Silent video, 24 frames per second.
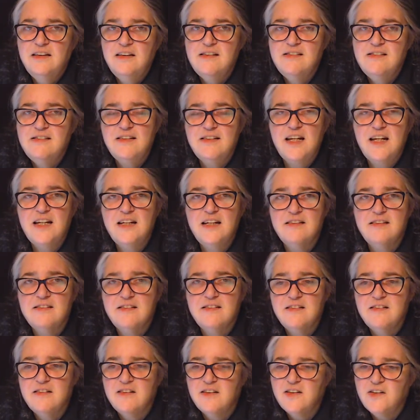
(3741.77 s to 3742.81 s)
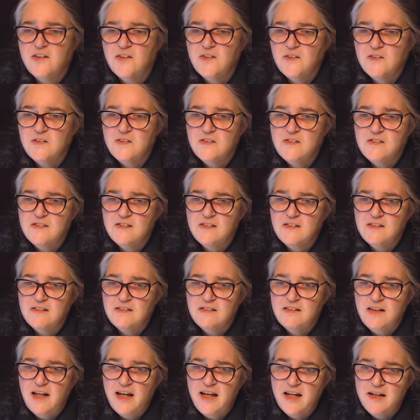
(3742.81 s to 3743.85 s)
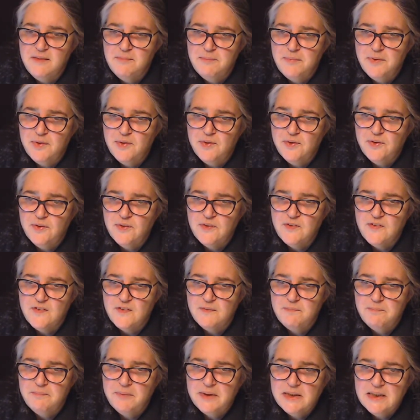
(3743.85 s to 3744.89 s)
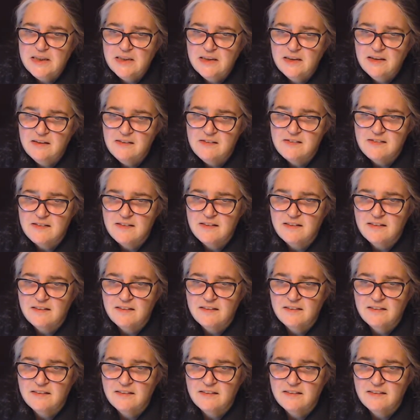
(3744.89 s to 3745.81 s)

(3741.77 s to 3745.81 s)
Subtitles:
snakes and toads and tadpoles and bugs, and